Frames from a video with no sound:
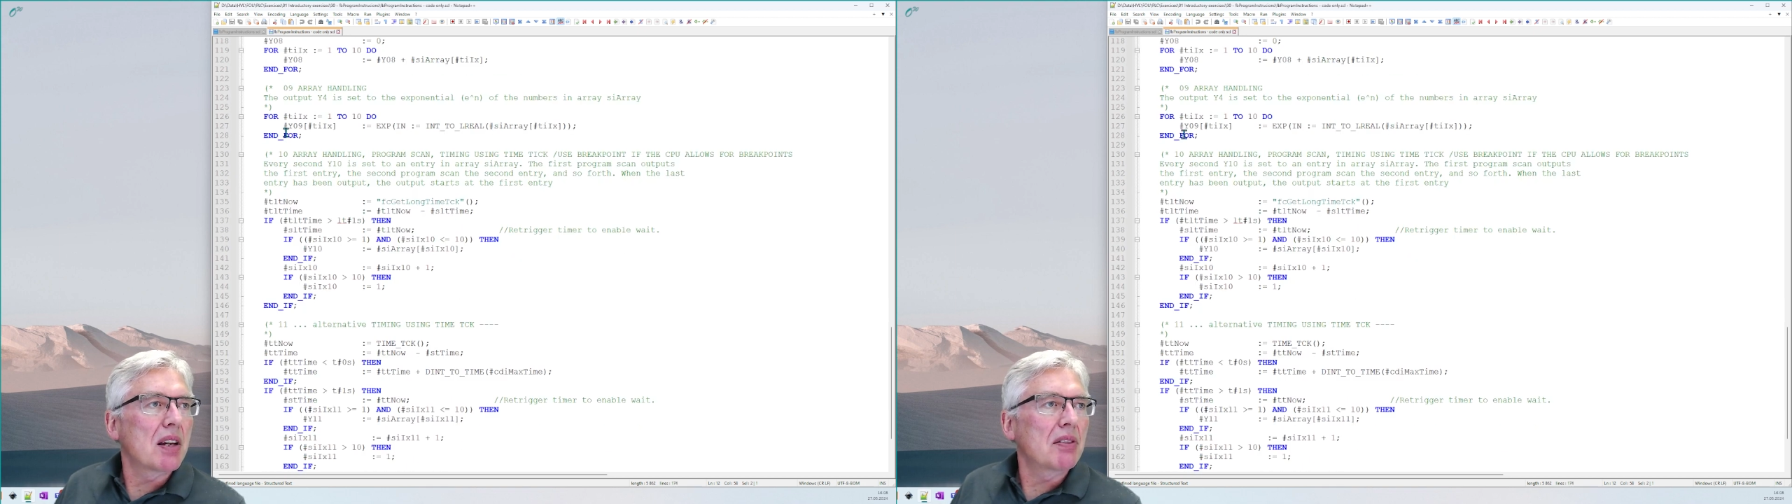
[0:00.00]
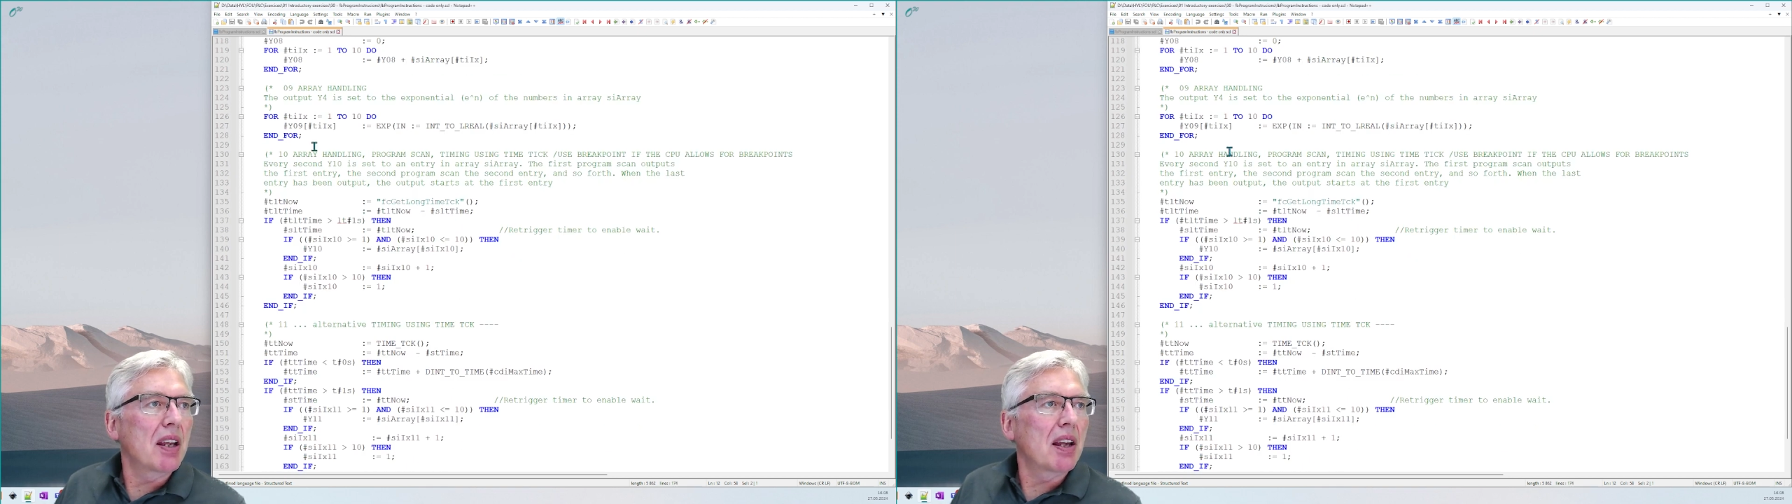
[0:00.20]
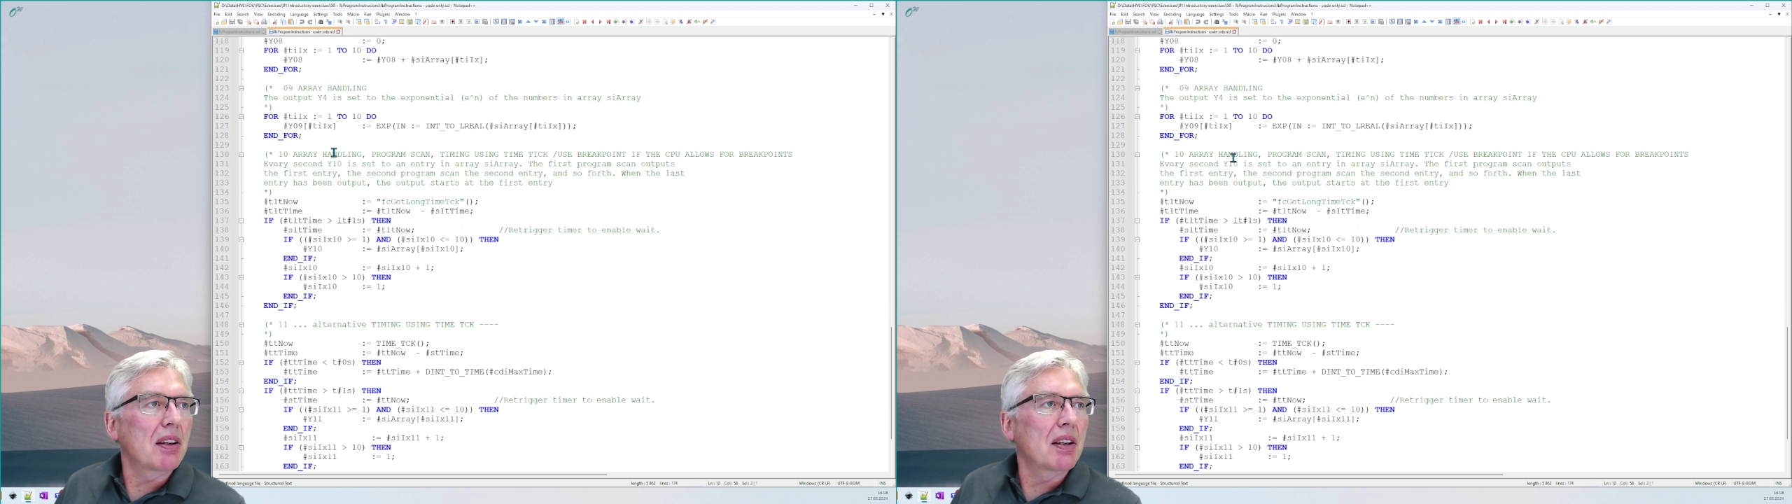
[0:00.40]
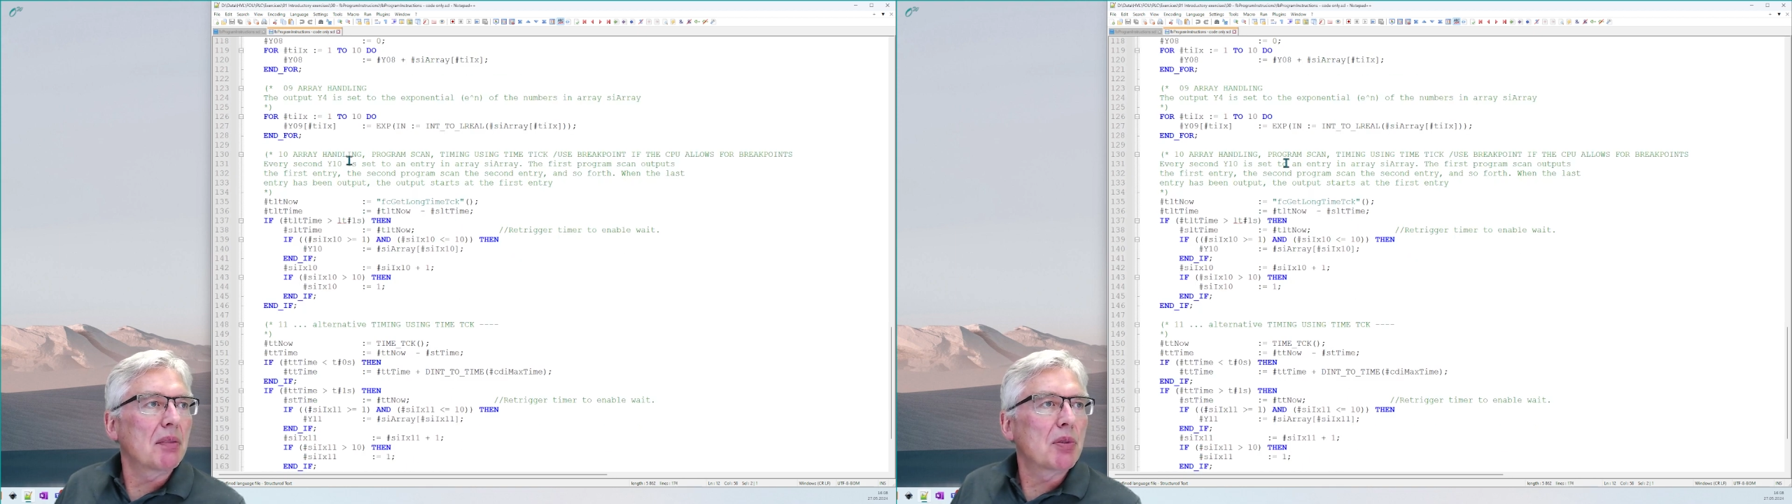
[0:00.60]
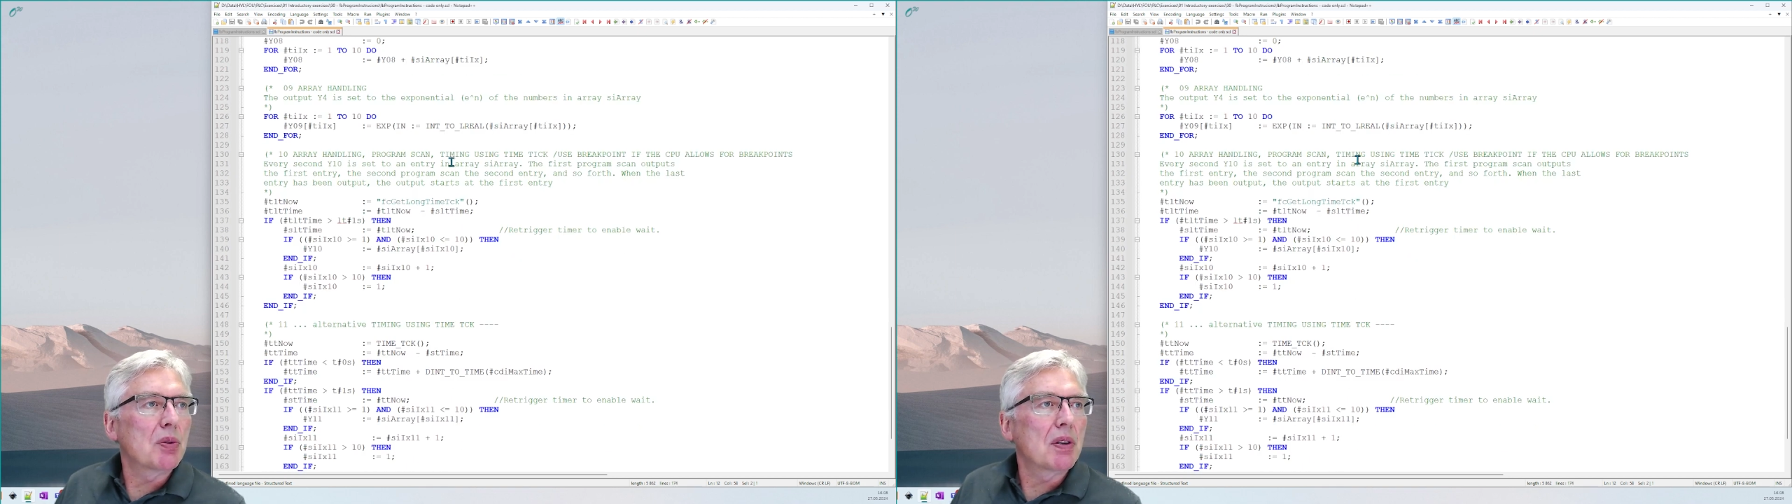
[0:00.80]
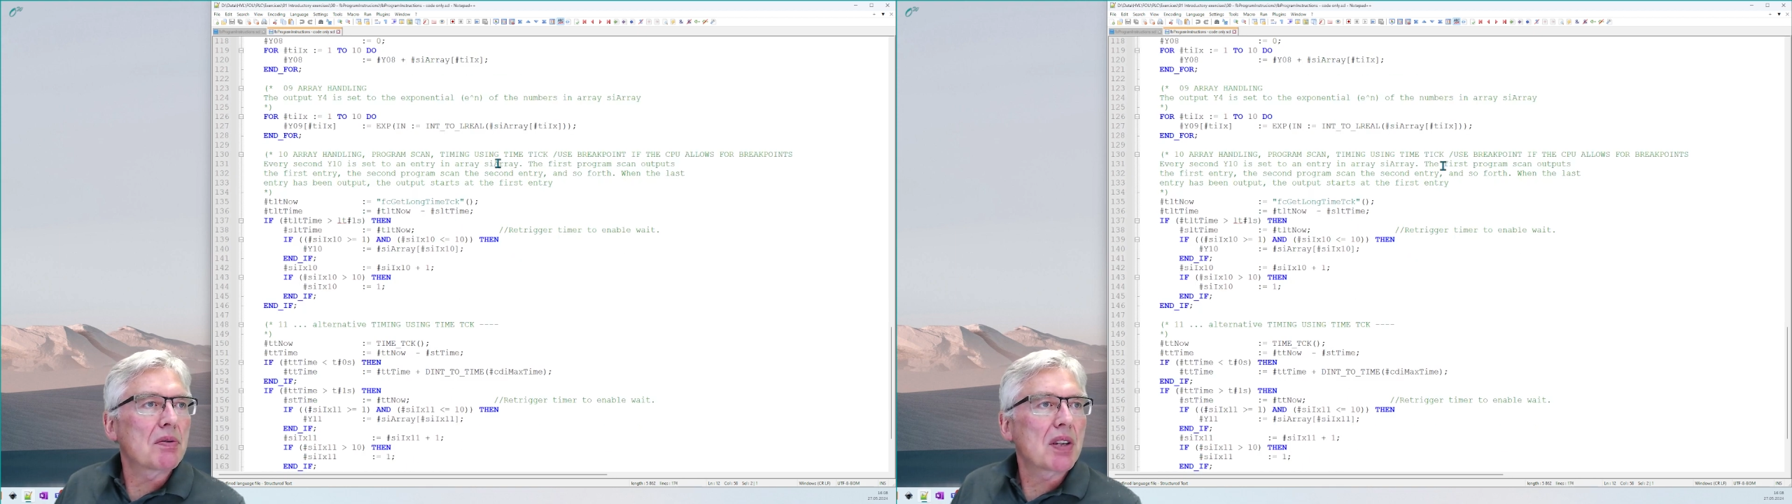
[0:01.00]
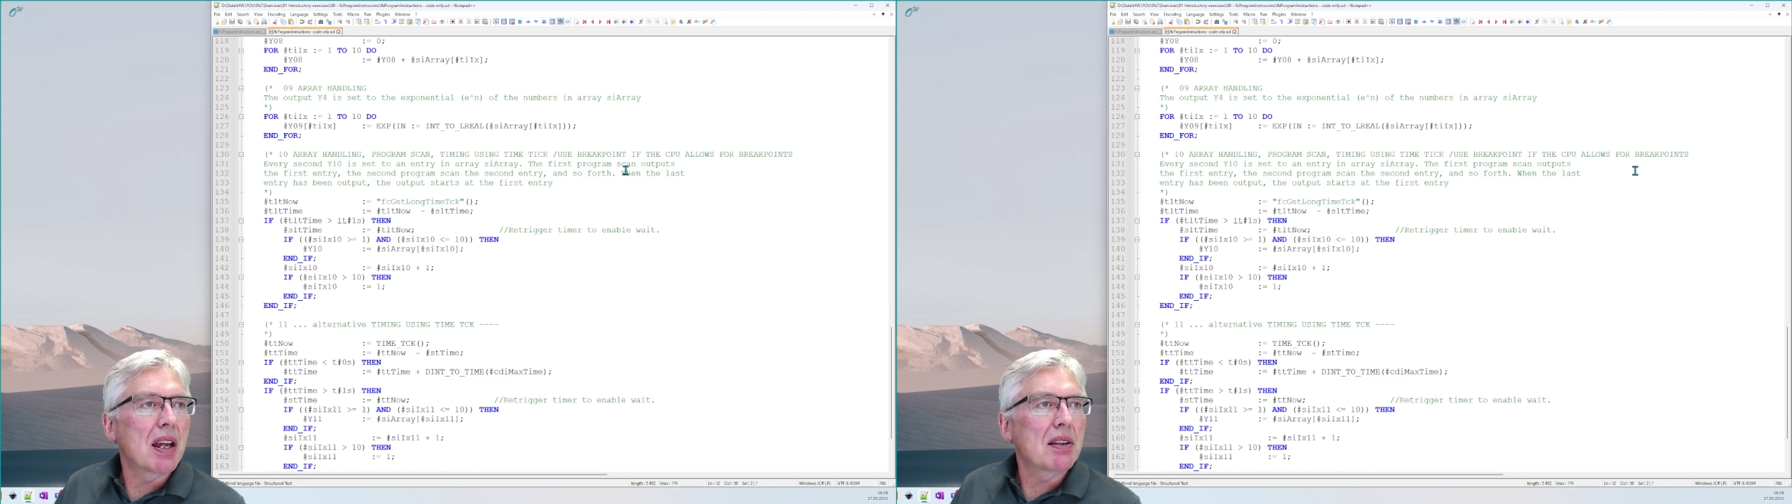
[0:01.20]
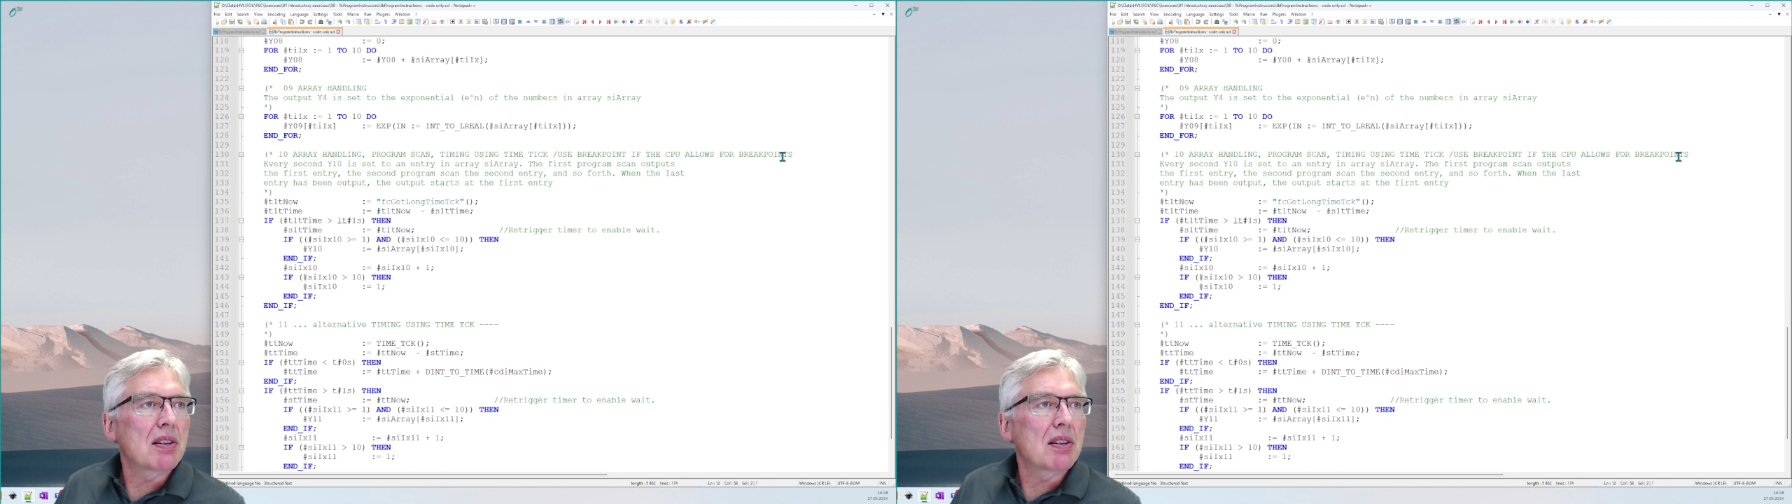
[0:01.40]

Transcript: array handling, program scan,